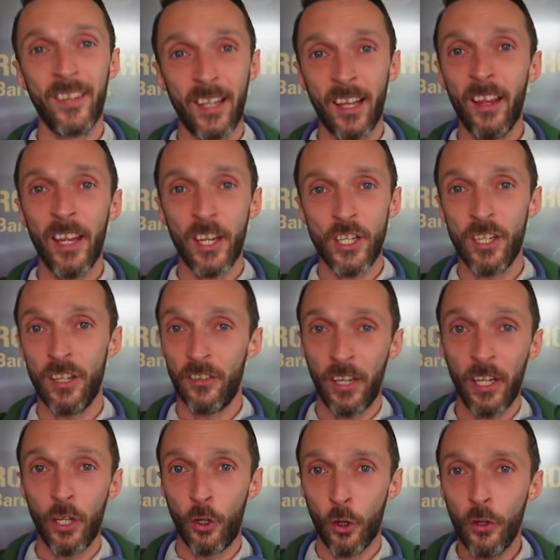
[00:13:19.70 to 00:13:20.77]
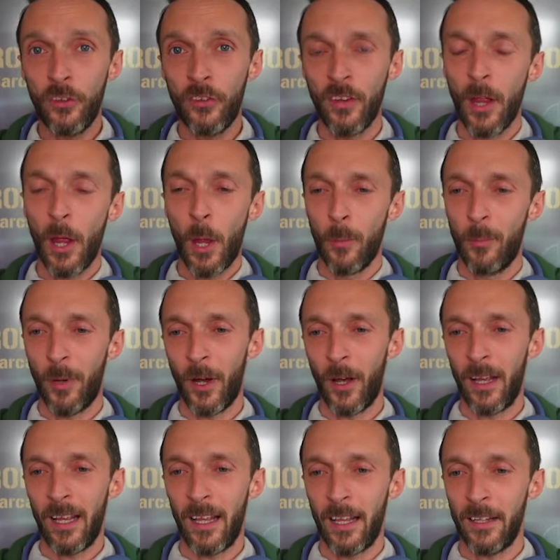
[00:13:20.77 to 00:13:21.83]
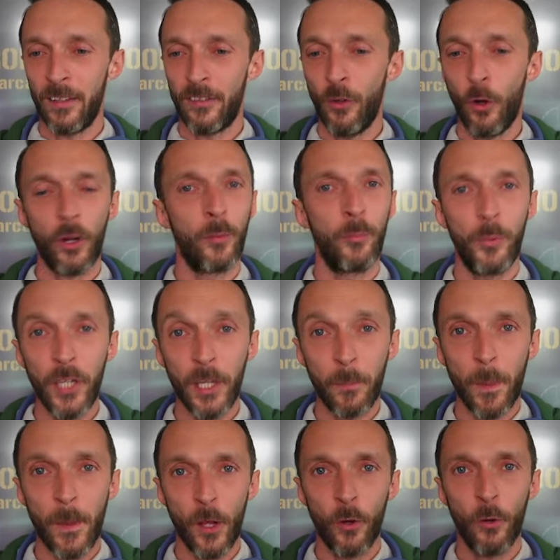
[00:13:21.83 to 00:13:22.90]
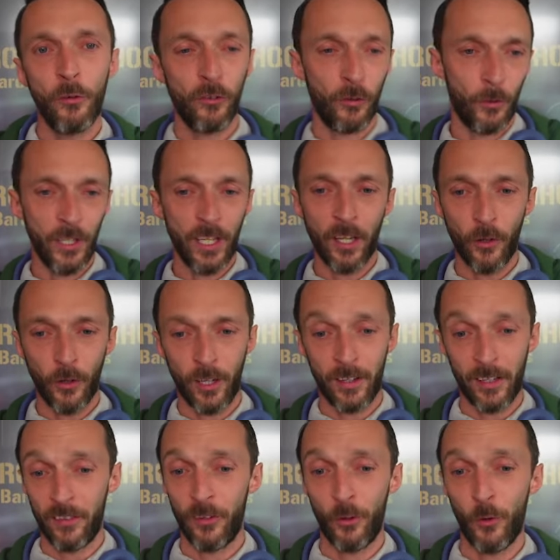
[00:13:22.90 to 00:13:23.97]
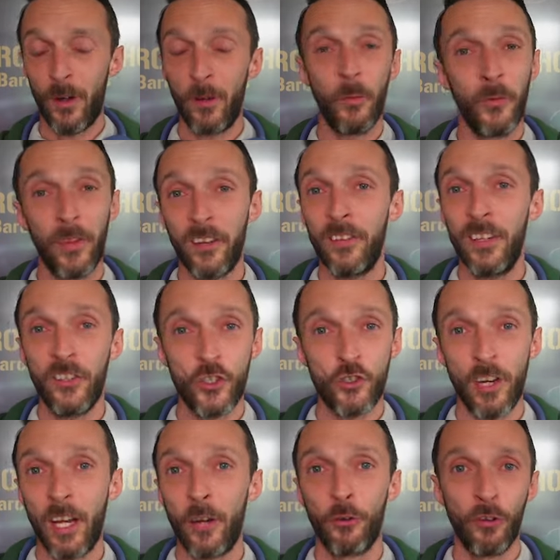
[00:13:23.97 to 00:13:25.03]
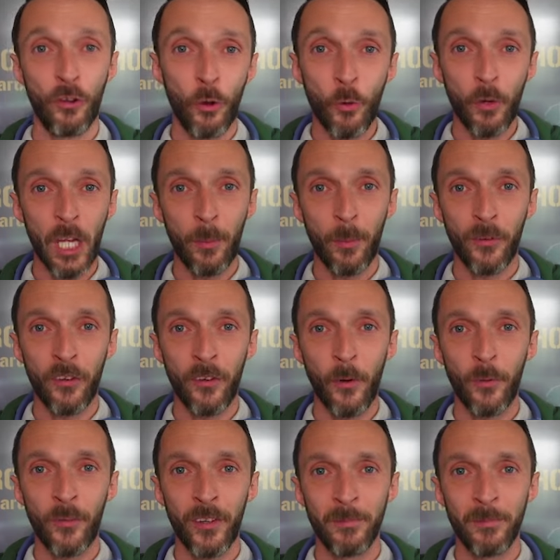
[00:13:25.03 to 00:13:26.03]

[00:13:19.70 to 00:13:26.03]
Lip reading: collection is like good, but it's not complete, you know? So you can look at this and go, right, well, this needs strikers and goalkeepers around